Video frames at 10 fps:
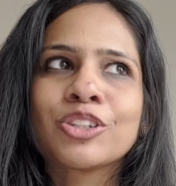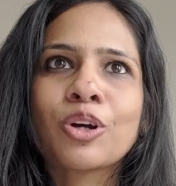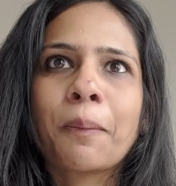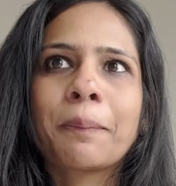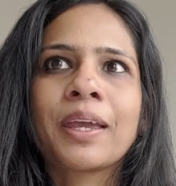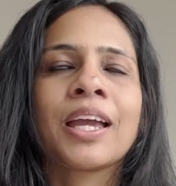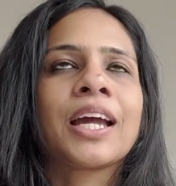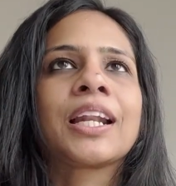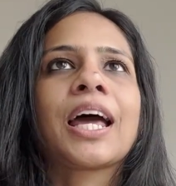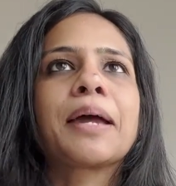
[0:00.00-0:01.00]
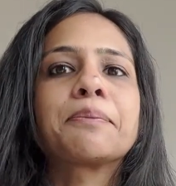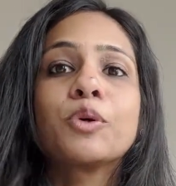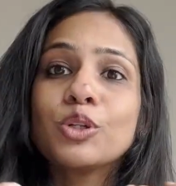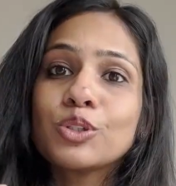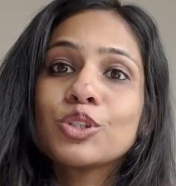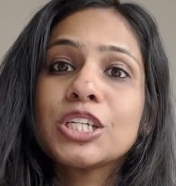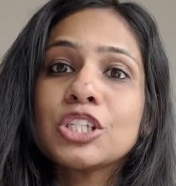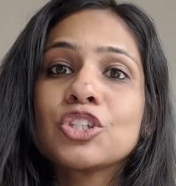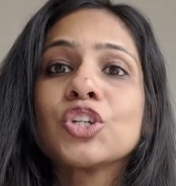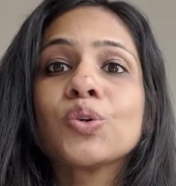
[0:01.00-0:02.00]
topic, and I'm going to
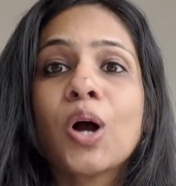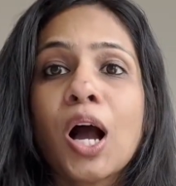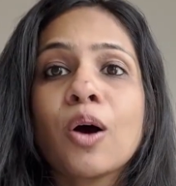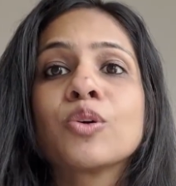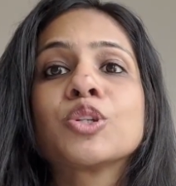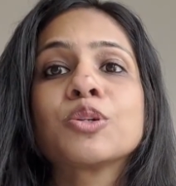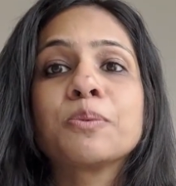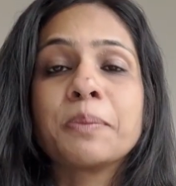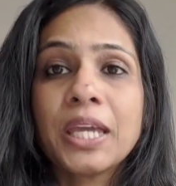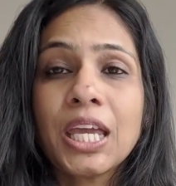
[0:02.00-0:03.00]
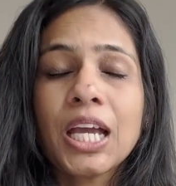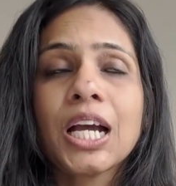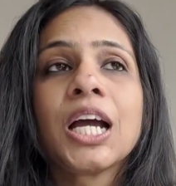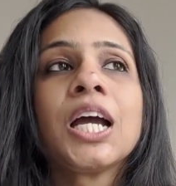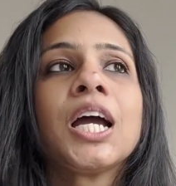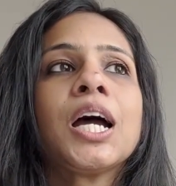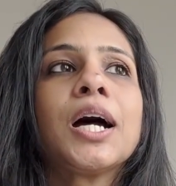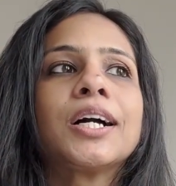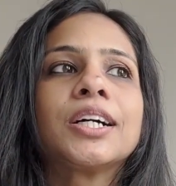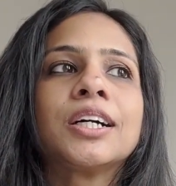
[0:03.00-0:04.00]
teach you how to make
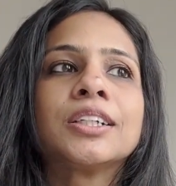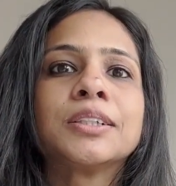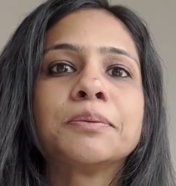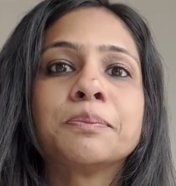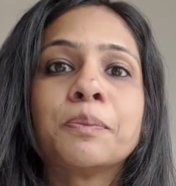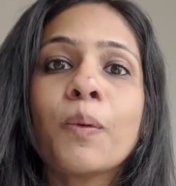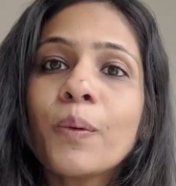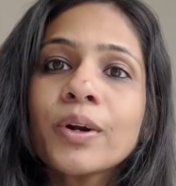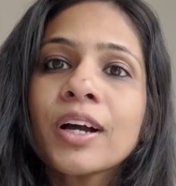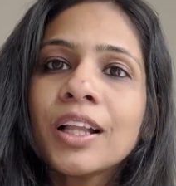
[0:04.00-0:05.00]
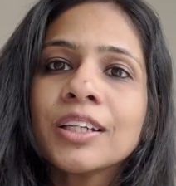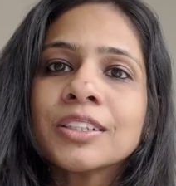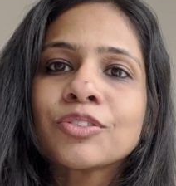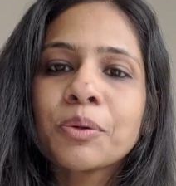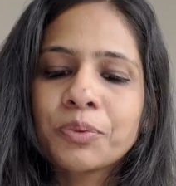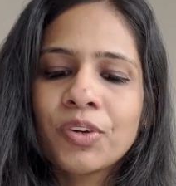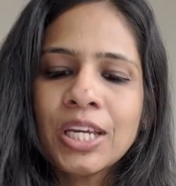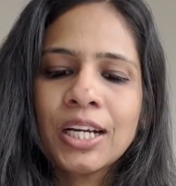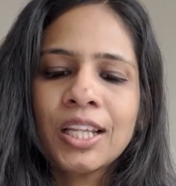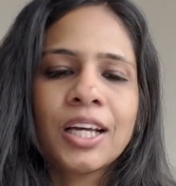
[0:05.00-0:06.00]
more colors from 3
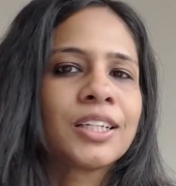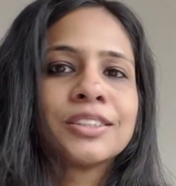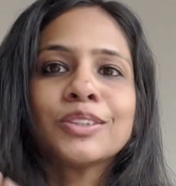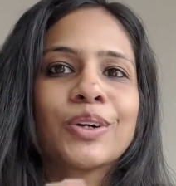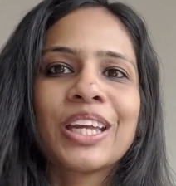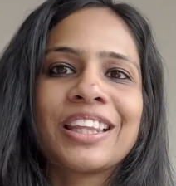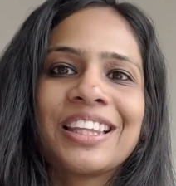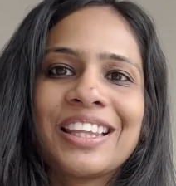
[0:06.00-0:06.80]
colors. Okay,